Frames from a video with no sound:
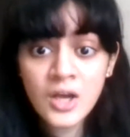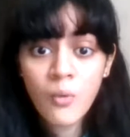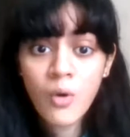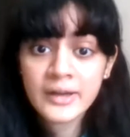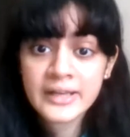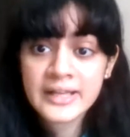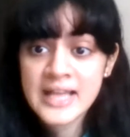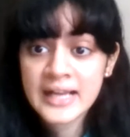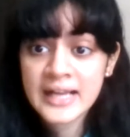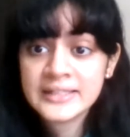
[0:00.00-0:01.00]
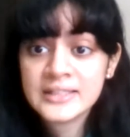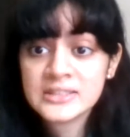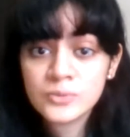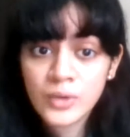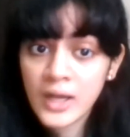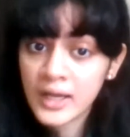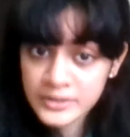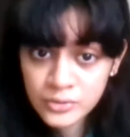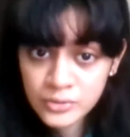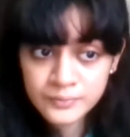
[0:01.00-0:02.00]
what exactly does Mulan
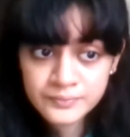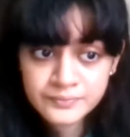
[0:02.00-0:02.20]
do,